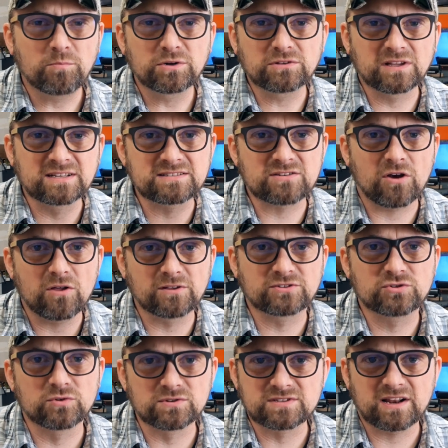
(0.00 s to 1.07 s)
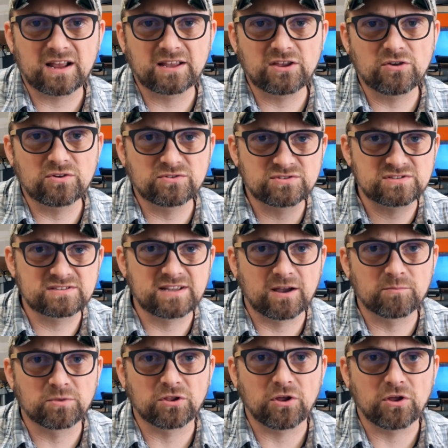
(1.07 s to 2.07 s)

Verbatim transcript: I'll put links to all the tools that I use down